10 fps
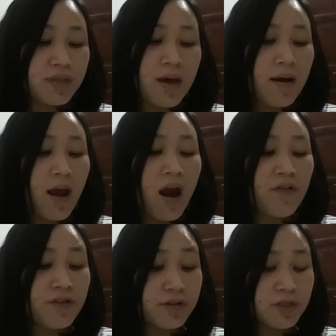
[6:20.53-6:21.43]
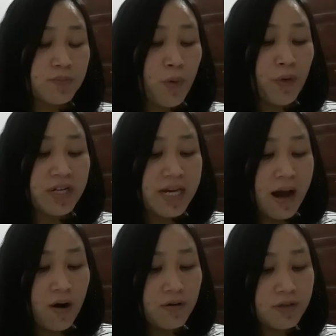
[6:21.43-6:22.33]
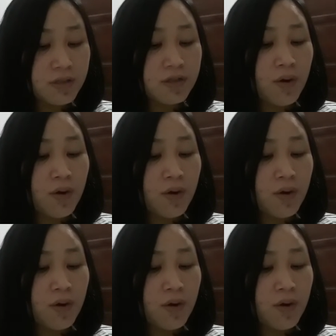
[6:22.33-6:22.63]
than everybody else,